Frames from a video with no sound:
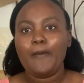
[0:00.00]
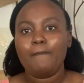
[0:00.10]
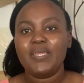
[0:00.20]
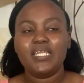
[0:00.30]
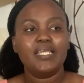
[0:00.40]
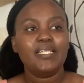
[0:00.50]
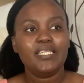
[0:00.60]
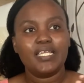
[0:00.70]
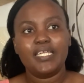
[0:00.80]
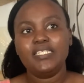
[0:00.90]
Meaning
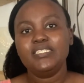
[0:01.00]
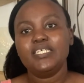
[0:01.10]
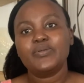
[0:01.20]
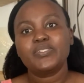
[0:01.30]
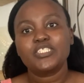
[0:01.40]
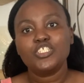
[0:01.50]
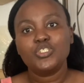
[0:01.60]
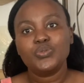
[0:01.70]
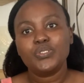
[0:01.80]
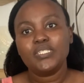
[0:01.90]
the lady that was
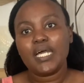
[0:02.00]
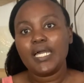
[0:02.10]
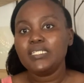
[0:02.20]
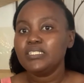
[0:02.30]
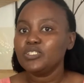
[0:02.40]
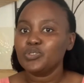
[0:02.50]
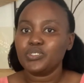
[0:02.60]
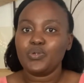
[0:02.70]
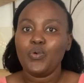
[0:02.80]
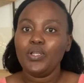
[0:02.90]
issuing the IDs was
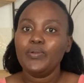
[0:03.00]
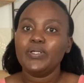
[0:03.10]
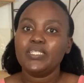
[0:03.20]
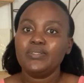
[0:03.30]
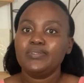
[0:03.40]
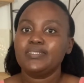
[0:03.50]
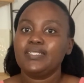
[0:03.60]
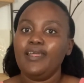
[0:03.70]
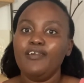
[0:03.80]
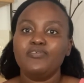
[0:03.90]
the only one that was
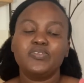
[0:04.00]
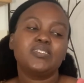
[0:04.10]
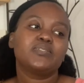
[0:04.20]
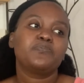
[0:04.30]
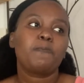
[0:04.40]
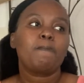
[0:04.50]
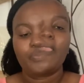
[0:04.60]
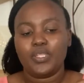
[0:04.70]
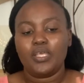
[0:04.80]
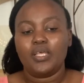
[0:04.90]
left.
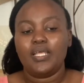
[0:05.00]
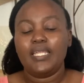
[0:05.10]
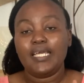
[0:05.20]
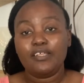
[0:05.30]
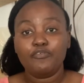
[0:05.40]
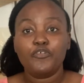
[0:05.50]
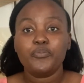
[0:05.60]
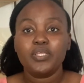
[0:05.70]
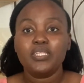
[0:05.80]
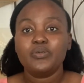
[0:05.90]
Lucky for
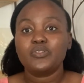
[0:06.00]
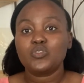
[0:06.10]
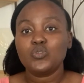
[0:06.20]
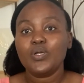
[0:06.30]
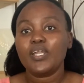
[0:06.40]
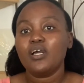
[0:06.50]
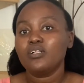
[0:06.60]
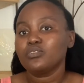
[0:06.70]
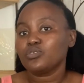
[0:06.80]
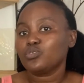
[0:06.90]
me, there was no one
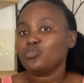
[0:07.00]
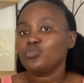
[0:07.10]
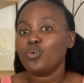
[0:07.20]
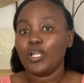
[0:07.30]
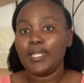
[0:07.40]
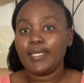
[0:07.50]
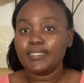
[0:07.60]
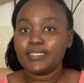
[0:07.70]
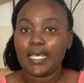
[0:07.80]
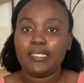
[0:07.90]
else to
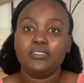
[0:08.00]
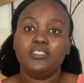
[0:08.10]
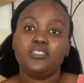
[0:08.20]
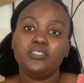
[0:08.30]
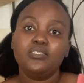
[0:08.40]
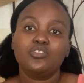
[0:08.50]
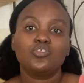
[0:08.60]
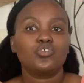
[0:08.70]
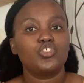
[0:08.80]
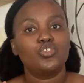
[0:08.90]
collect IDs,
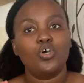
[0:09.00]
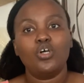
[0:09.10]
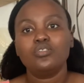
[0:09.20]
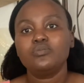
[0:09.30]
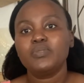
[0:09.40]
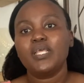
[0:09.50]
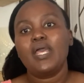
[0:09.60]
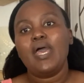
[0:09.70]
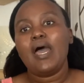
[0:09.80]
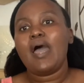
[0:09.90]
so she called me.
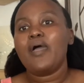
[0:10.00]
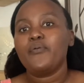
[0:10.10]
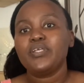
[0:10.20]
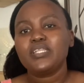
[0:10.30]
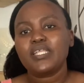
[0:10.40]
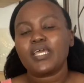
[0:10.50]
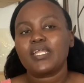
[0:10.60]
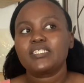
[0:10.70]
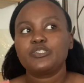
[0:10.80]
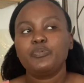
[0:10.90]
I went there and I
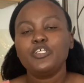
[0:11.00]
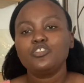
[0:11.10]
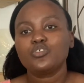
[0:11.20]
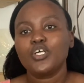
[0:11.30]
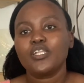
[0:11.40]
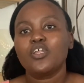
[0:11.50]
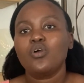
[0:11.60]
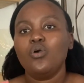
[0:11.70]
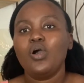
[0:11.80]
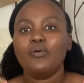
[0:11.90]
explained to her that,
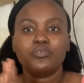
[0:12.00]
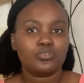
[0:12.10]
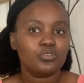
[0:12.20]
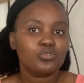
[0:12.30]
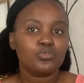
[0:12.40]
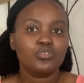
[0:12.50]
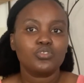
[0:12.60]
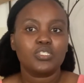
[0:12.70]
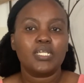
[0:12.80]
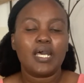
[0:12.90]
oh, I was told to go
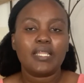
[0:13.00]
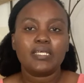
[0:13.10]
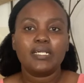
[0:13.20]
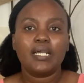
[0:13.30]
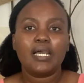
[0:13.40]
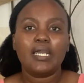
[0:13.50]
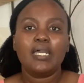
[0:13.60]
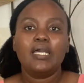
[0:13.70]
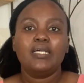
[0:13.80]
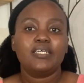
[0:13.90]
to that other guy.
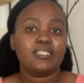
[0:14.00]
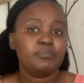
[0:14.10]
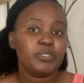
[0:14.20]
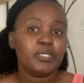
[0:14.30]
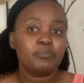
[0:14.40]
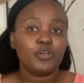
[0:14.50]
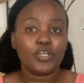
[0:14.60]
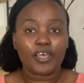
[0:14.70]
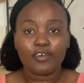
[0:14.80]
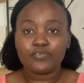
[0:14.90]
I think I'm
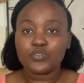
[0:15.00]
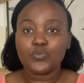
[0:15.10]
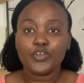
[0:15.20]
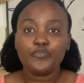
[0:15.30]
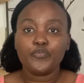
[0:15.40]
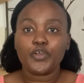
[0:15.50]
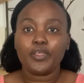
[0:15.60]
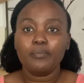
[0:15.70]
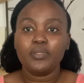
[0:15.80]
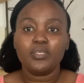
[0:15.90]
gonna have to wait for
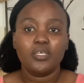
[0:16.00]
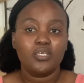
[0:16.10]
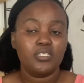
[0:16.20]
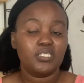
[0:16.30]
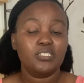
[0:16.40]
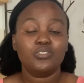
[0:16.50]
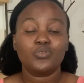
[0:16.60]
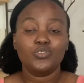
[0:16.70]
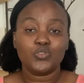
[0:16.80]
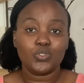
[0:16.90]
him. He said he's
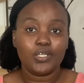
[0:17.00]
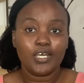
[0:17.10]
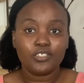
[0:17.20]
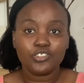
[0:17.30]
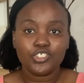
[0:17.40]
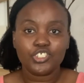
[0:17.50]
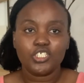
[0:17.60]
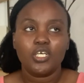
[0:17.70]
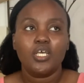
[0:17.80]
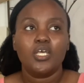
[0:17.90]
going to lunch.
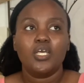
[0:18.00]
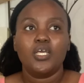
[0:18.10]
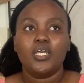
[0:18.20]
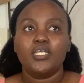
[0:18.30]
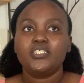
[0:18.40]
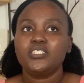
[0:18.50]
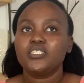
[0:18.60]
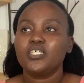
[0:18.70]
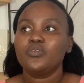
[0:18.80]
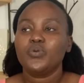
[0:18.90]
And she
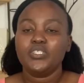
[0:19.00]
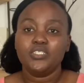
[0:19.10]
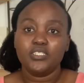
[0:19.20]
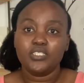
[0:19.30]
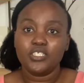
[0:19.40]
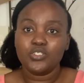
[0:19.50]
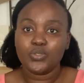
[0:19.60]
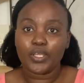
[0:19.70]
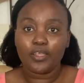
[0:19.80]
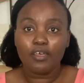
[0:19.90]
said, what is it that you
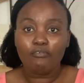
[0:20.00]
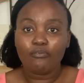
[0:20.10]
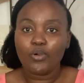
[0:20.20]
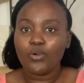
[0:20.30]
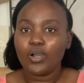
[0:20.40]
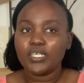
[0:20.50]
are here for?